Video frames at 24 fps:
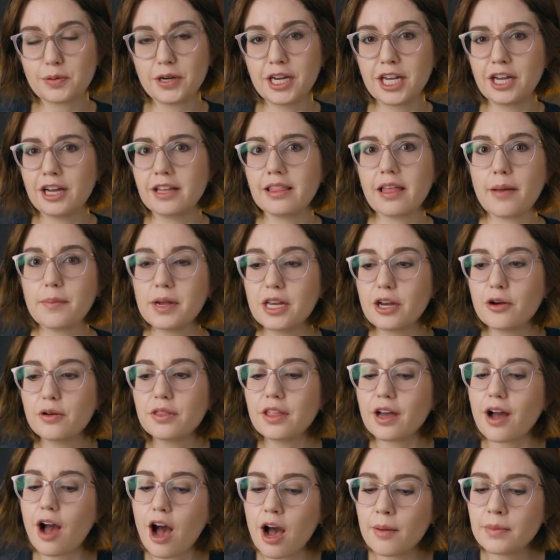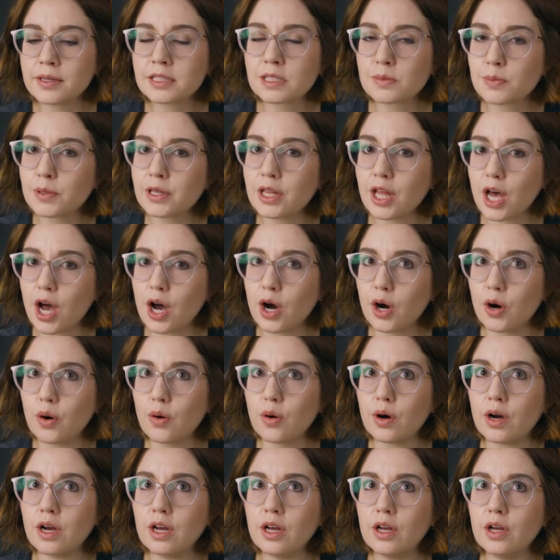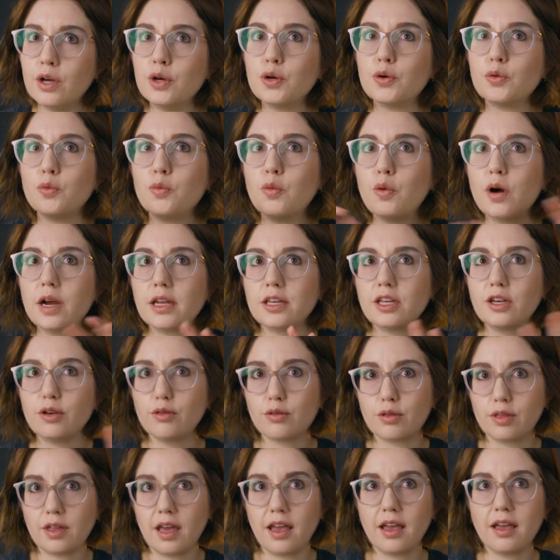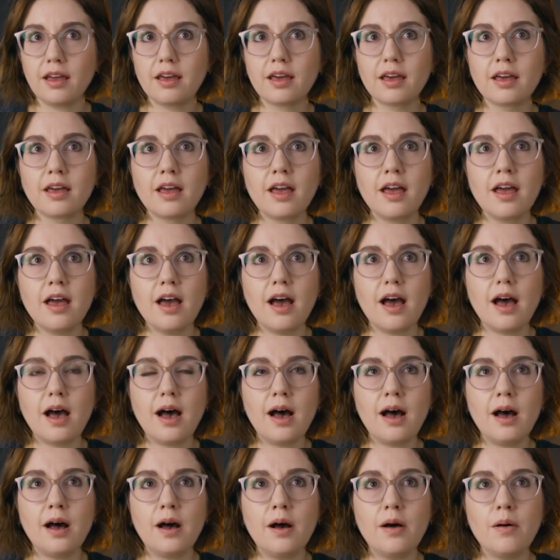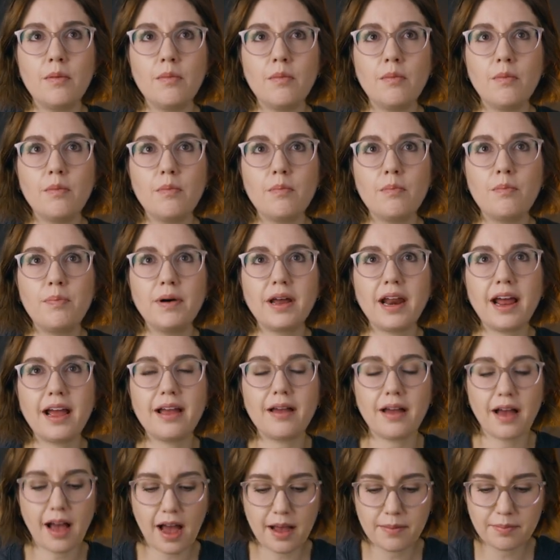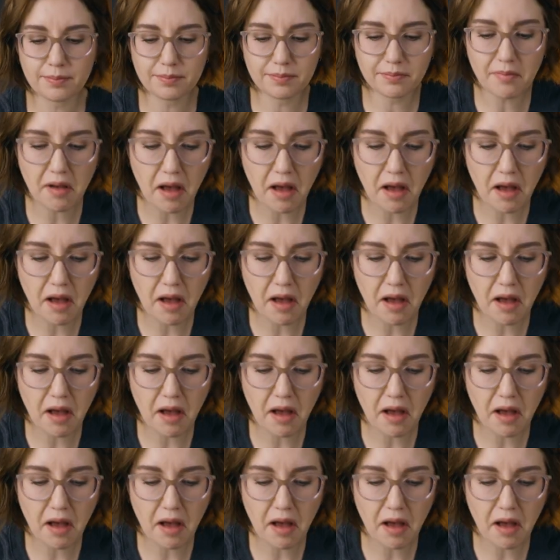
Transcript: pretty good. Let me know in the comments below what you think. Um, but I, I'm,